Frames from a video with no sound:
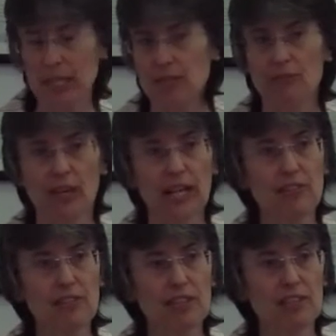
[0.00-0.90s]

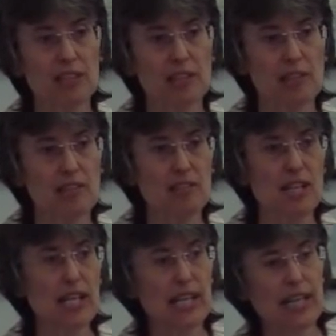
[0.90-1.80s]
25 fascicles
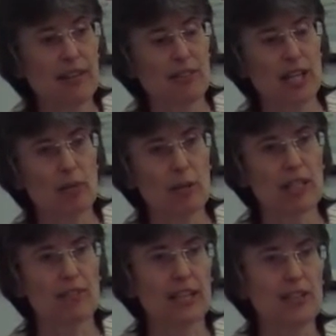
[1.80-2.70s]

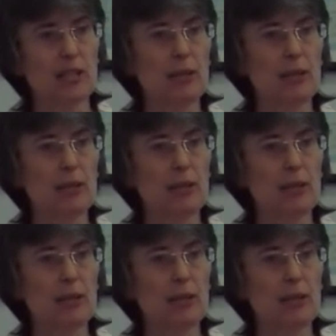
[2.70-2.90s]
available in that.